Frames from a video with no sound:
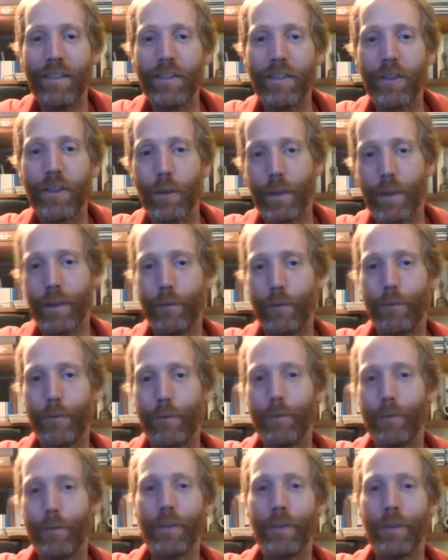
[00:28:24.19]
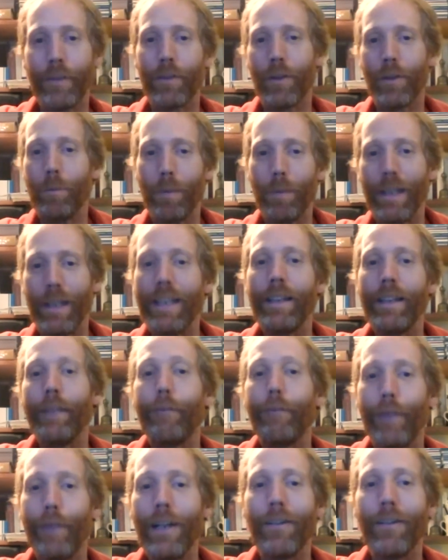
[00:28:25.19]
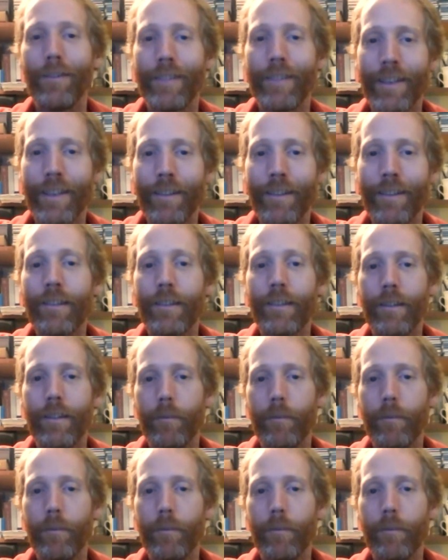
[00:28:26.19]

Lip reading: So you've completely filled your